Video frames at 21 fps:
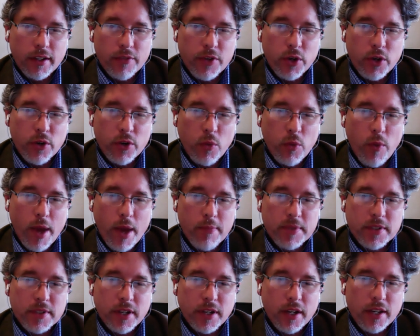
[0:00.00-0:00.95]
you go to the
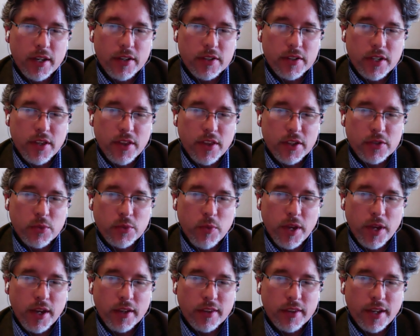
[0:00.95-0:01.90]
website, you see this
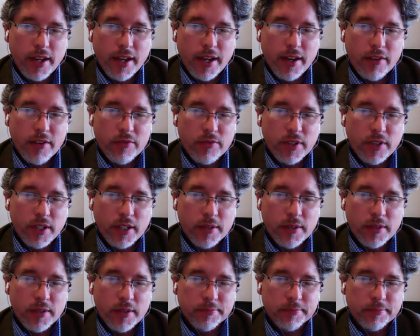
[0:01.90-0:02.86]
week they have
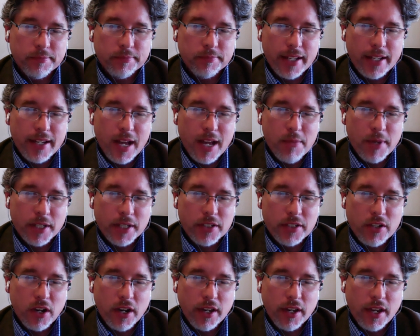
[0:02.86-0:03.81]
academics
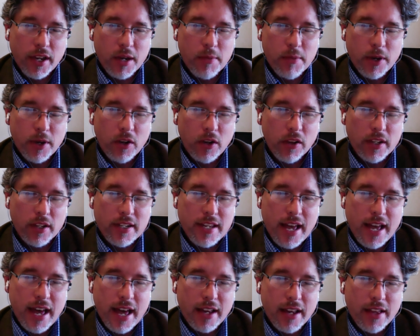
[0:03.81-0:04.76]
talking about all the
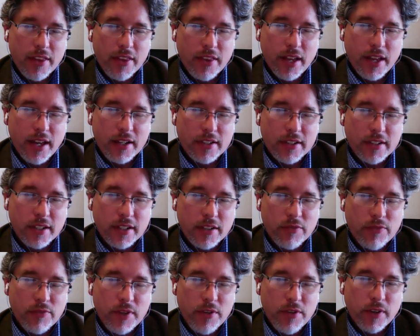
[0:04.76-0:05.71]
data that
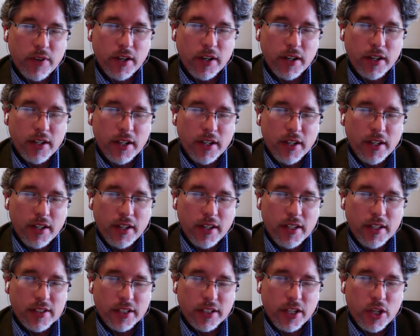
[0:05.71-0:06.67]
FIFA
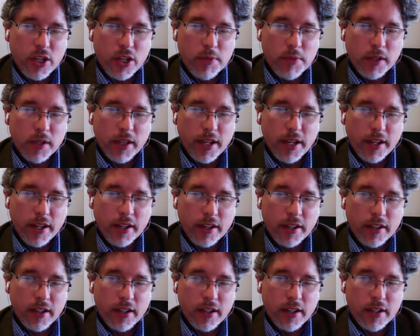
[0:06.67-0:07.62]
is
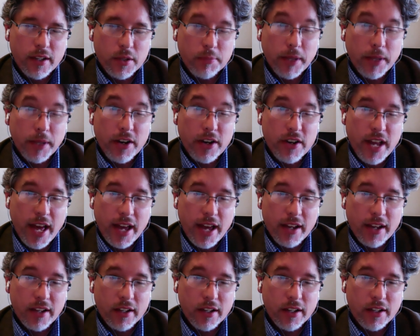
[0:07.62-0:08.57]
accumulating, the player
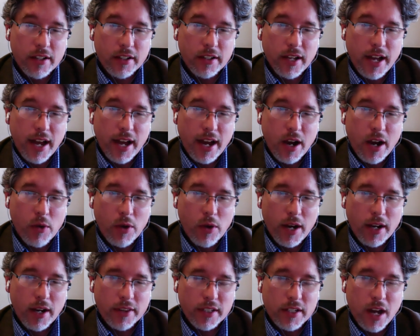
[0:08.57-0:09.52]
data, and how
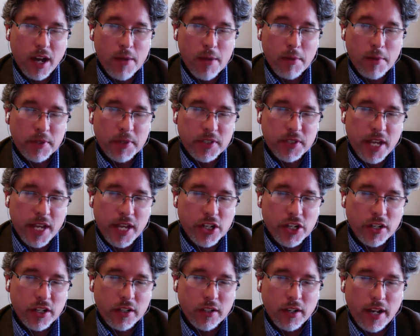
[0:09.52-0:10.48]
the time of
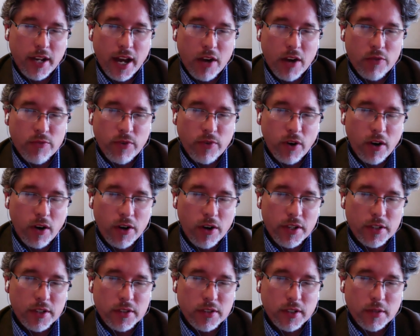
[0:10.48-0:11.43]
possession and how far
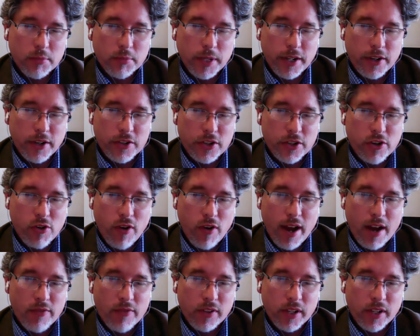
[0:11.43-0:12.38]
these players are
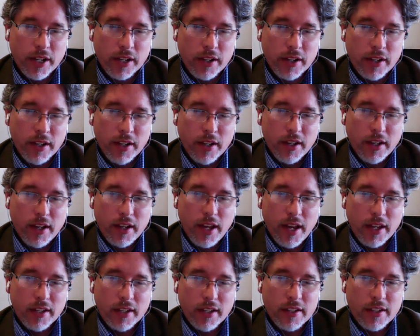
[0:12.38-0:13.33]
traveling,
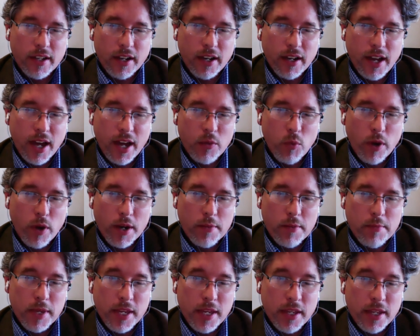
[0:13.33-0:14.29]
and what
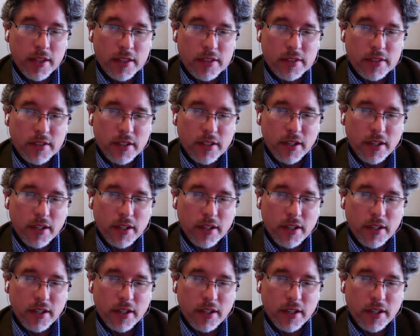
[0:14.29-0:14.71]
it means